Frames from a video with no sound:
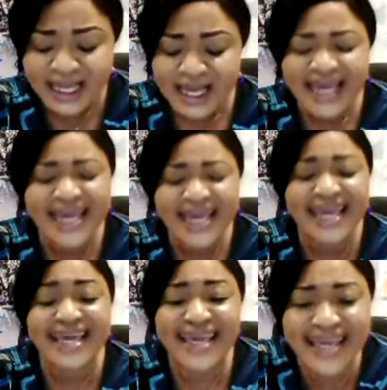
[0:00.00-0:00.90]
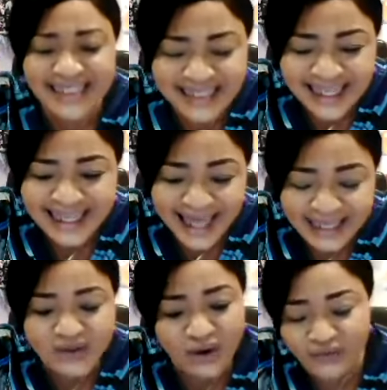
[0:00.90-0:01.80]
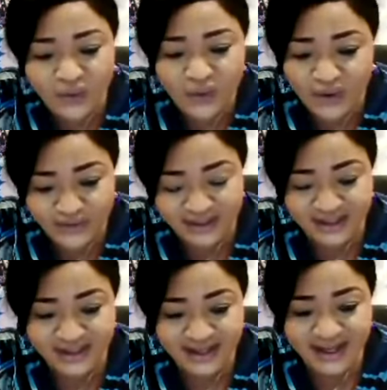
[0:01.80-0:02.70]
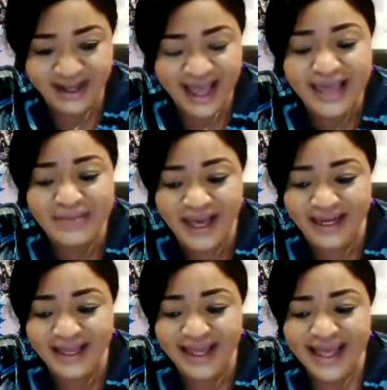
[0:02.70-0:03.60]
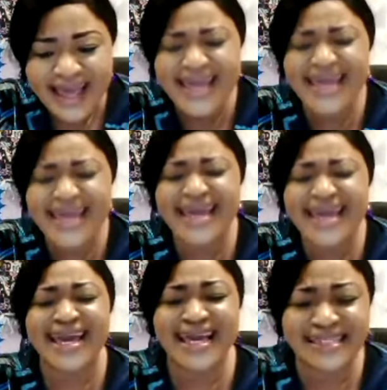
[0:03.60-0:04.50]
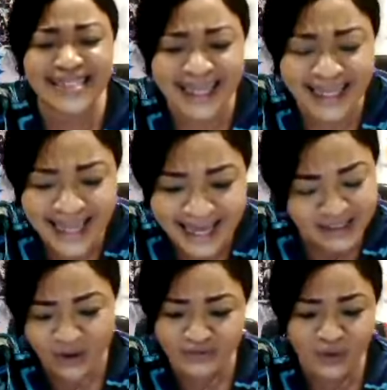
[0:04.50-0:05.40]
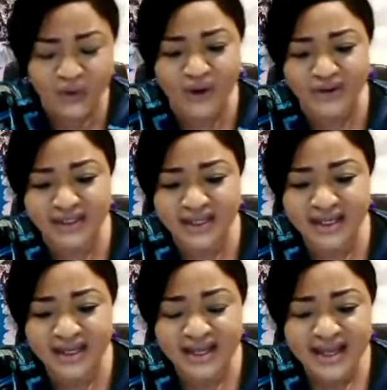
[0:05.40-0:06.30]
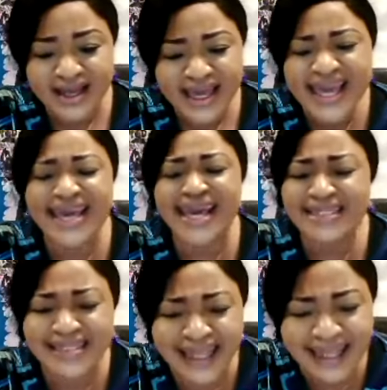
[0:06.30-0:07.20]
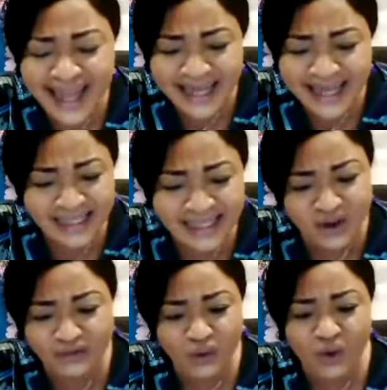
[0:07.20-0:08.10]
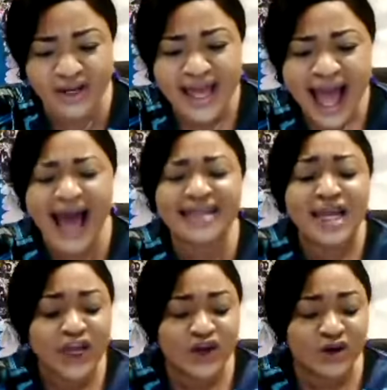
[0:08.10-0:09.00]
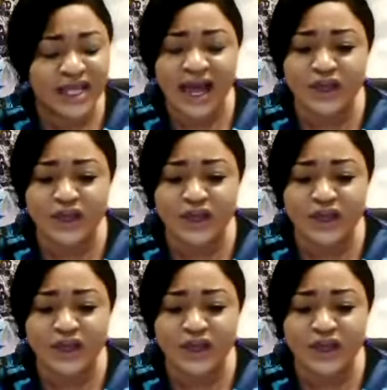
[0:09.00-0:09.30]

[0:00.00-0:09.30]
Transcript: is, he is the light of the world. Amen. He is the light of the world. He is the light of the world. And you know,